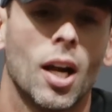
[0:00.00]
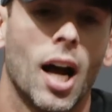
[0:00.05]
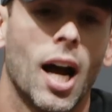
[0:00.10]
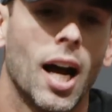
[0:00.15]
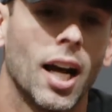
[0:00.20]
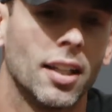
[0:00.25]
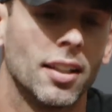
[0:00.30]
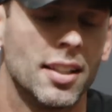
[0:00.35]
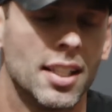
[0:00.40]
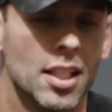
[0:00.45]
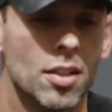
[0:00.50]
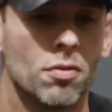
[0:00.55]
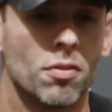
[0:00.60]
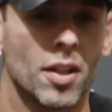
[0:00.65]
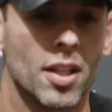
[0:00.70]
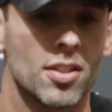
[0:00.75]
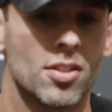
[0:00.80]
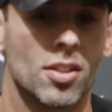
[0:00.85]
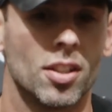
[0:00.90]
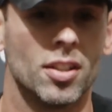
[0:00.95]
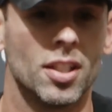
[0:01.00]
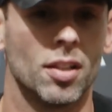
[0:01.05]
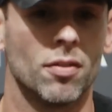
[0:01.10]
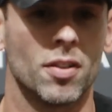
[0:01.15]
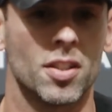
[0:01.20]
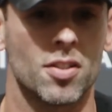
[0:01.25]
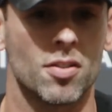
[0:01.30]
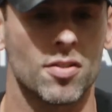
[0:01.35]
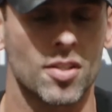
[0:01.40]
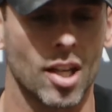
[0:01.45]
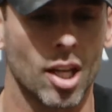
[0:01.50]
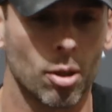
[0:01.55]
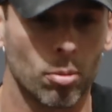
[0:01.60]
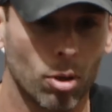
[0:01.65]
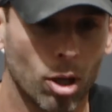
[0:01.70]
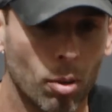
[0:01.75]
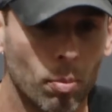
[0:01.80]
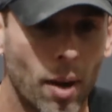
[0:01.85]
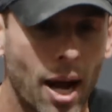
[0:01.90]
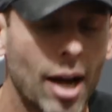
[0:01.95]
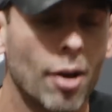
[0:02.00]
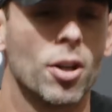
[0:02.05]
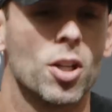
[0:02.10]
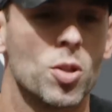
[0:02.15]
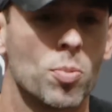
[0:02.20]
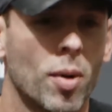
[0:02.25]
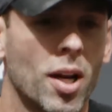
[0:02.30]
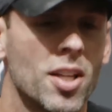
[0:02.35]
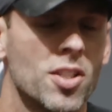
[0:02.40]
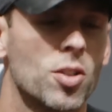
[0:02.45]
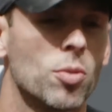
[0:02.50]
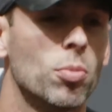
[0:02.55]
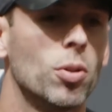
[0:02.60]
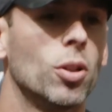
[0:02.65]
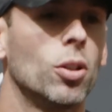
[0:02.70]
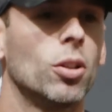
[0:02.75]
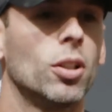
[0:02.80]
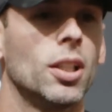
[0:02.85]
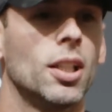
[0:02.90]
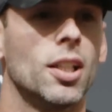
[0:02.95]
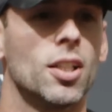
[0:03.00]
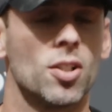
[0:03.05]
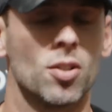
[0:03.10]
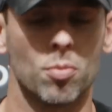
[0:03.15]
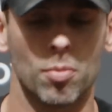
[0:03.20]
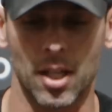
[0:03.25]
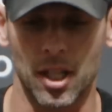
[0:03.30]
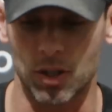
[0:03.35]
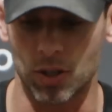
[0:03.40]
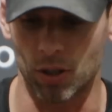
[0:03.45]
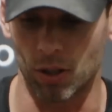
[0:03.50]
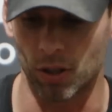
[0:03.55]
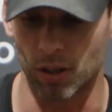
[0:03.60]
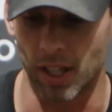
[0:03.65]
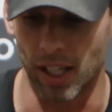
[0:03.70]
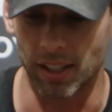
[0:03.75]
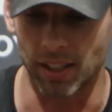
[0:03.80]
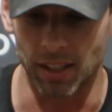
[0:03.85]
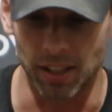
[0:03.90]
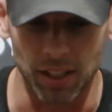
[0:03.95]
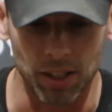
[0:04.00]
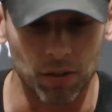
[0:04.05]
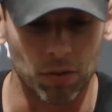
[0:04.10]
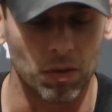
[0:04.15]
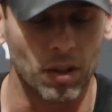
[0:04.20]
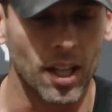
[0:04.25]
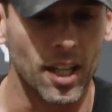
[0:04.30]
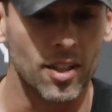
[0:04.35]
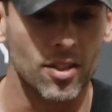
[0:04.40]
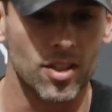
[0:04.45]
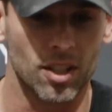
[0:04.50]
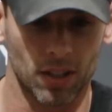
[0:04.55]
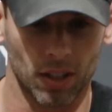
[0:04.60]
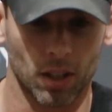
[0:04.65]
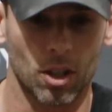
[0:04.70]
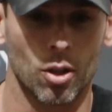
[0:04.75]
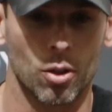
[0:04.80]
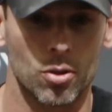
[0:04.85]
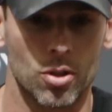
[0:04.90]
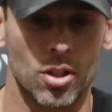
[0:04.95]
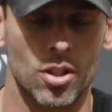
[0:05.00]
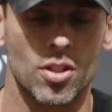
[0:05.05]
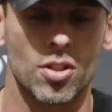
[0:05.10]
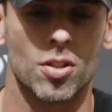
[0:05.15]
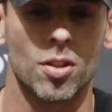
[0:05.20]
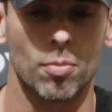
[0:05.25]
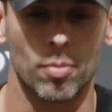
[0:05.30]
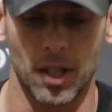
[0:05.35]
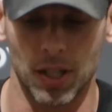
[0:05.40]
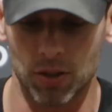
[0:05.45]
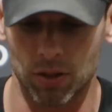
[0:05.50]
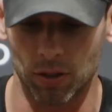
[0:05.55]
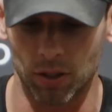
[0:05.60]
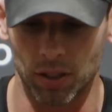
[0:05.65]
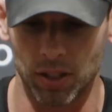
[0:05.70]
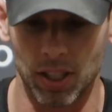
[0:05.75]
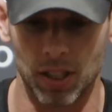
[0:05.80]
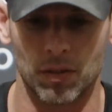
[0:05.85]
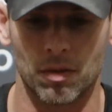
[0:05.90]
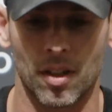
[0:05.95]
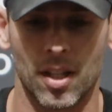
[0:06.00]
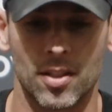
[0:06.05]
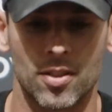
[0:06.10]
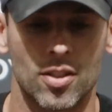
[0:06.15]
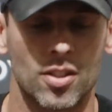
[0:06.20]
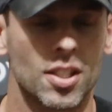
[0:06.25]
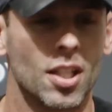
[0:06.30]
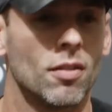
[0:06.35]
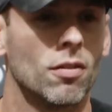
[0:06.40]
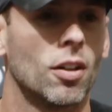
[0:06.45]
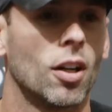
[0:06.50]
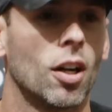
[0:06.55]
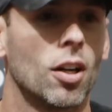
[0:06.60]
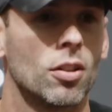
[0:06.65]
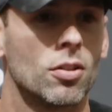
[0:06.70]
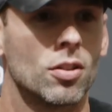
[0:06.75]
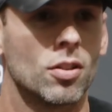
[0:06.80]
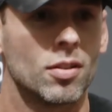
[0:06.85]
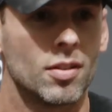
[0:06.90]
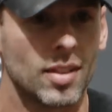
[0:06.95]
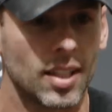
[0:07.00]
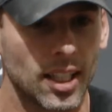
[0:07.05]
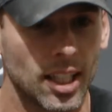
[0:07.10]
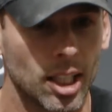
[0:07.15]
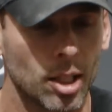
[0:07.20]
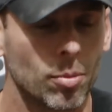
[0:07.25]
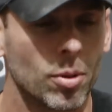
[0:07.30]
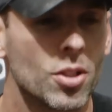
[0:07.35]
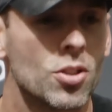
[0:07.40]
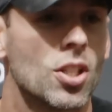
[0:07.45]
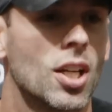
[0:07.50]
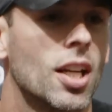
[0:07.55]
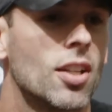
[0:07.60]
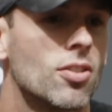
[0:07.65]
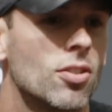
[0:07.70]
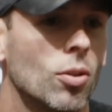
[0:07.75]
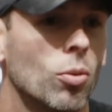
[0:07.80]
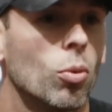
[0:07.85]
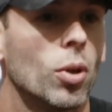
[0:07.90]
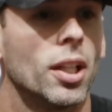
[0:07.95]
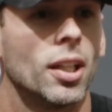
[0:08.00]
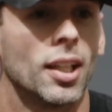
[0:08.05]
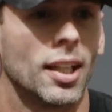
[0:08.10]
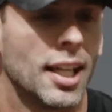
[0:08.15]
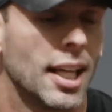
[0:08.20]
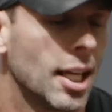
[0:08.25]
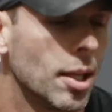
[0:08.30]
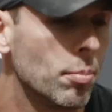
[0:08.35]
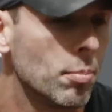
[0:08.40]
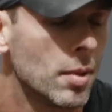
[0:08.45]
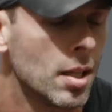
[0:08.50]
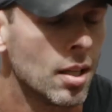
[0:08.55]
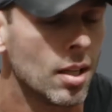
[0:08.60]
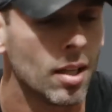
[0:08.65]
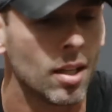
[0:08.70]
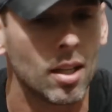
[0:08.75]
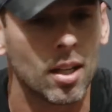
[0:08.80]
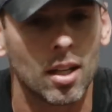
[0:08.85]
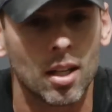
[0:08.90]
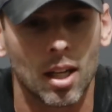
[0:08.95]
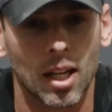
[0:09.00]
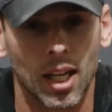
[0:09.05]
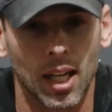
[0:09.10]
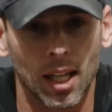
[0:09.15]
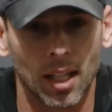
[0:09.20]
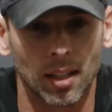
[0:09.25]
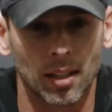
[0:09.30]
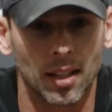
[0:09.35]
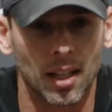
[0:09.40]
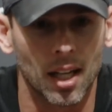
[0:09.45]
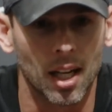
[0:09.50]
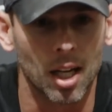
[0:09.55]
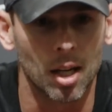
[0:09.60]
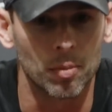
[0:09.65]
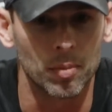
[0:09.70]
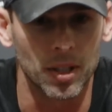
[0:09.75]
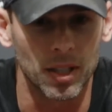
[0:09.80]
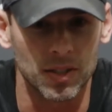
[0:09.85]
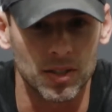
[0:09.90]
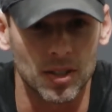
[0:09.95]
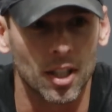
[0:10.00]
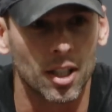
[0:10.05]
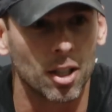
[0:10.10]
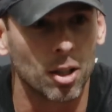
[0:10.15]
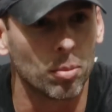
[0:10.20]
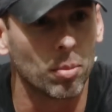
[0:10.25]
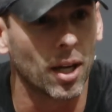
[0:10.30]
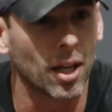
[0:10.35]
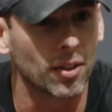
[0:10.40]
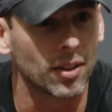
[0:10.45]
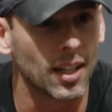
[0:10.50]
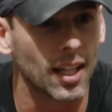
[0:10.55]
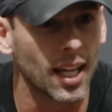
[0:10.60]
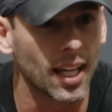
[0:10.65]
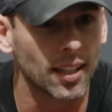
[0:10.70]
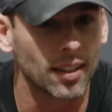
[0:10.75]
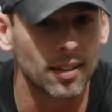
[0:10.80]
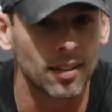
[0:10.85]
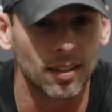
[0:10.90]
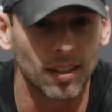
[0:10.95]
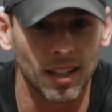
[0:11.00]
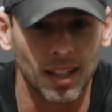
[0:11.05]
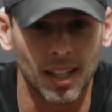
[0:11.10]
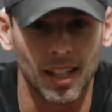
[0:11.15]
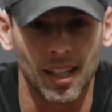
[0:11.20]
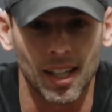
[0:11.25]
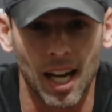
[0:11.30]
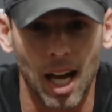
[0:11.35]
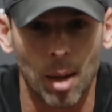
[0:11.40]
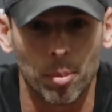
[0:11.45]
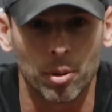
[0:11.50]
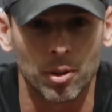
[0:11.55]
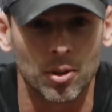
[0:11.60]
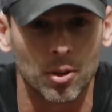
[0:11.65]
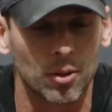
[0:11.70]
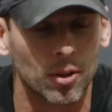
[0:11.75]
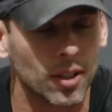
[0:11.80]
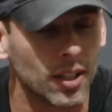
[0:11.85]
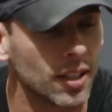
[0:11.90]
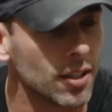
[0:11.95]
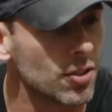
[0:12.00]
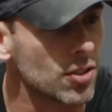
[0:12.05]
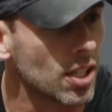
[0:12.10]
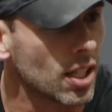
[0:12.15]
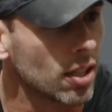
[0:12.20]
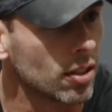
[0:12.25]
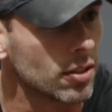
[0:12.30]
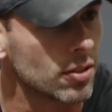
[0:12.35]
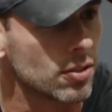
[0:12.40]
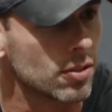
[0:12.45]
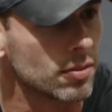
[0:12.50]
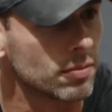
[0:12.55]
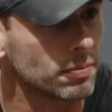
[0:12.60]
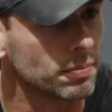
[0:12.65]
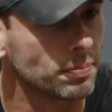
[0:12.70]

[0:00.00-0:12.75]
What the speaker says: on defense, the defensive side of the ball, my responsibility is to make sure that the defense and the coaches, to make sure the defense is giving our team a chance to win the game. And excited about that opportunity and challenge.